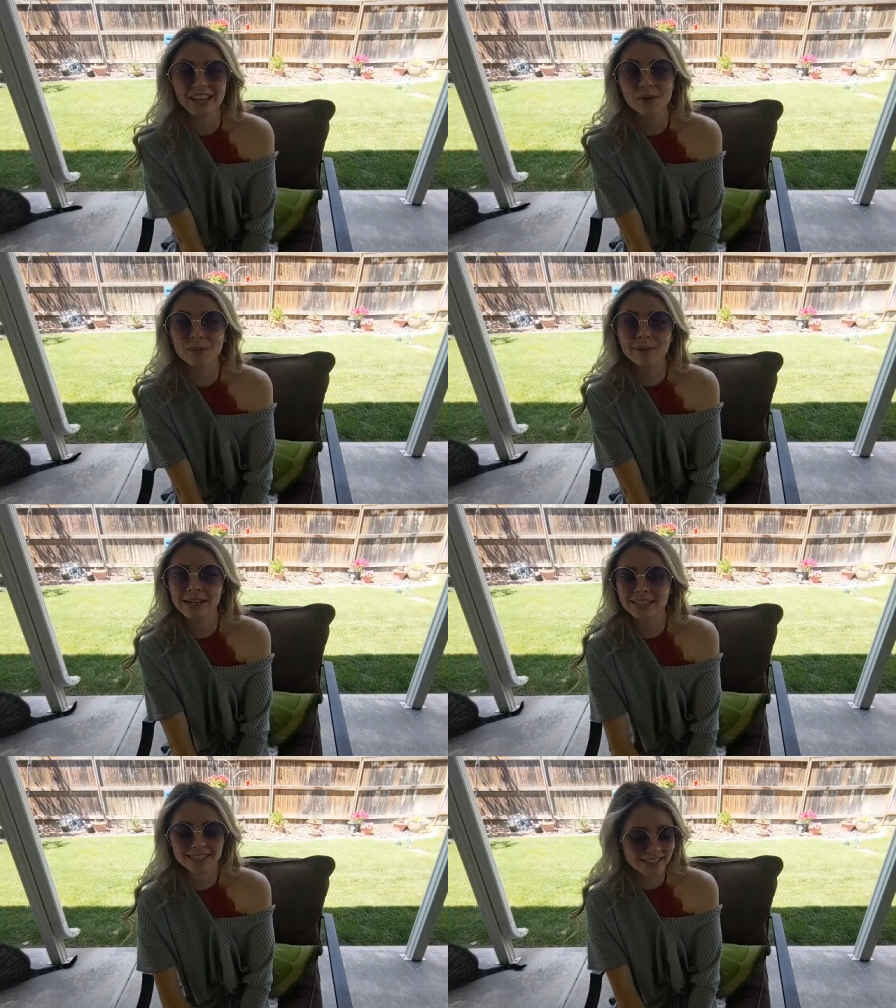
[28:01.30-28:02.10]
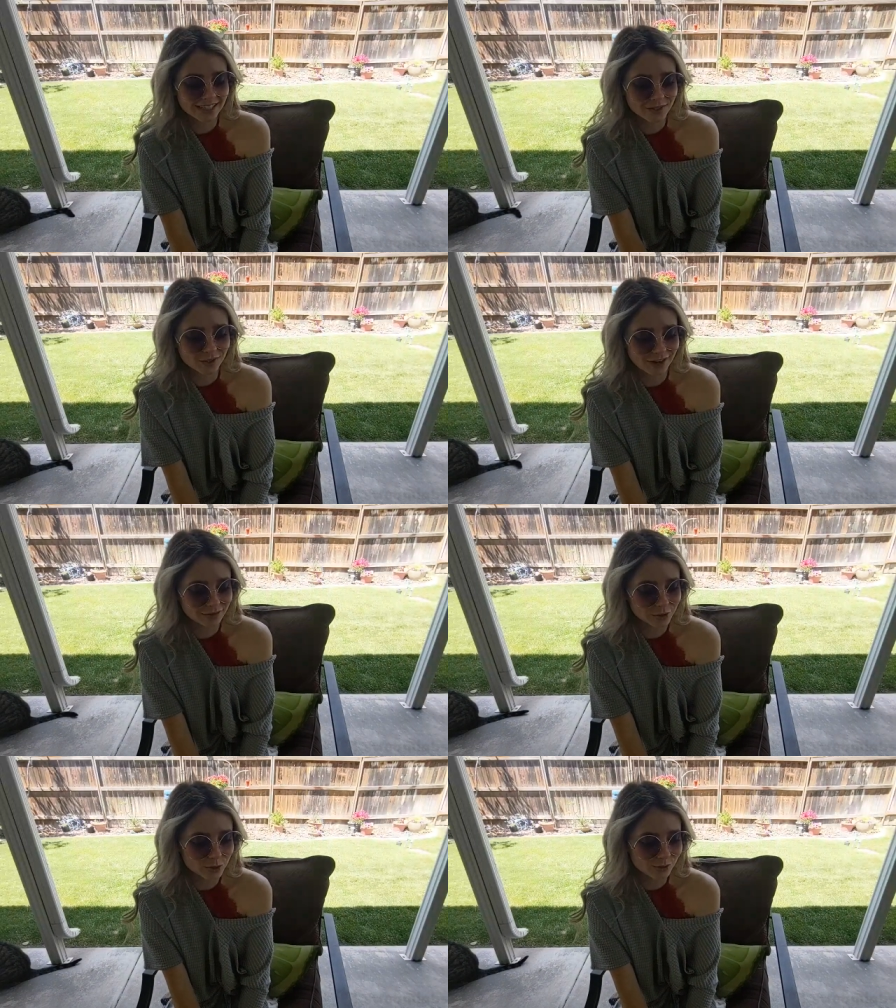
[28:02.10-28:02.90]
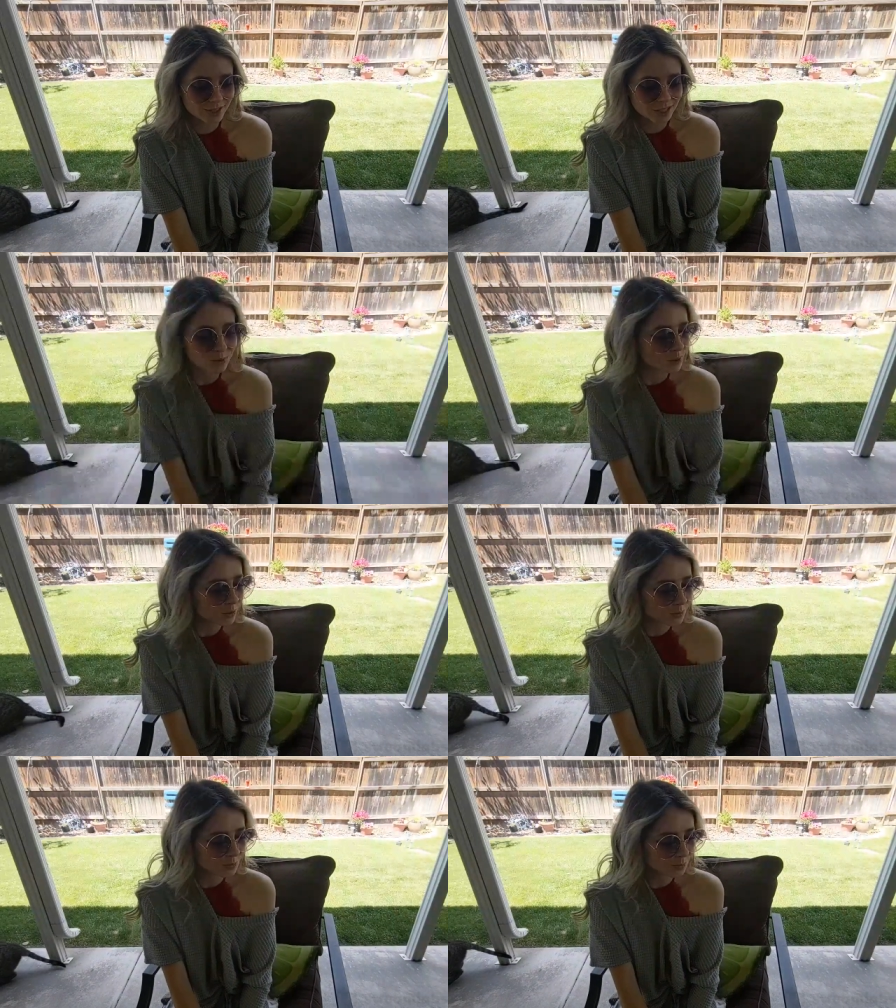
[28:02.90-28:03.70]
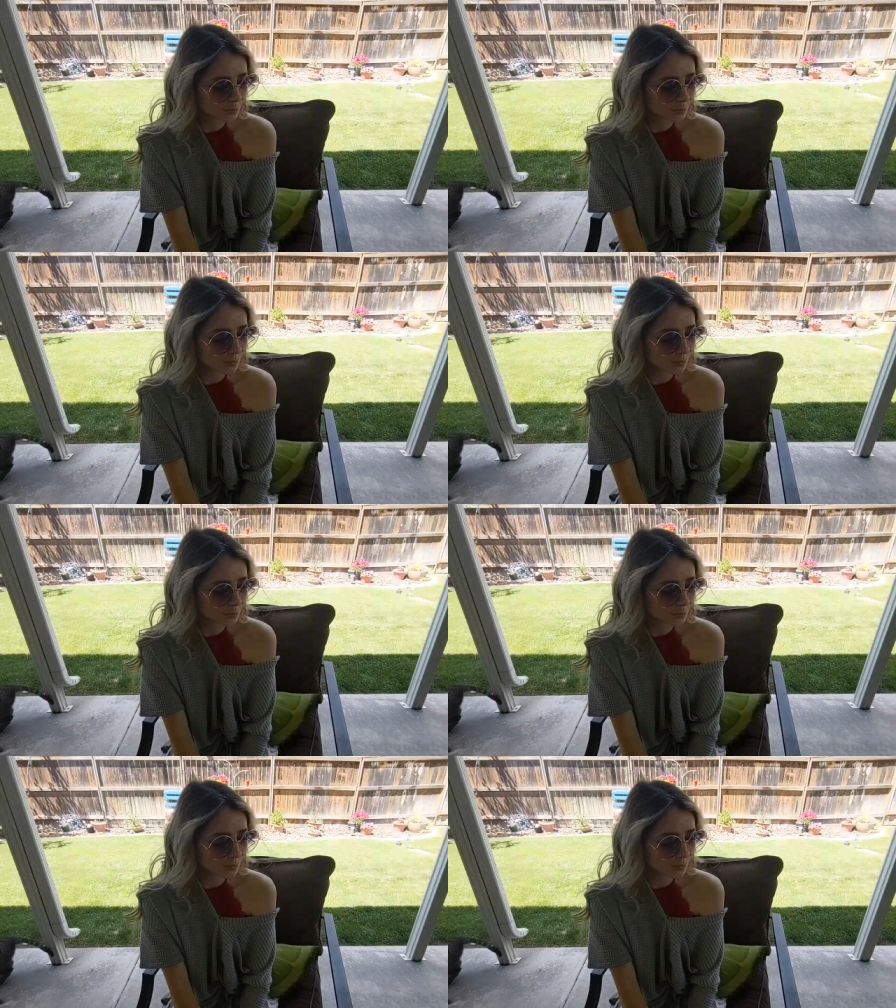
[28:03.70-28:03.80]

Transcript: Hello, Mighty. Good afternoon to you too.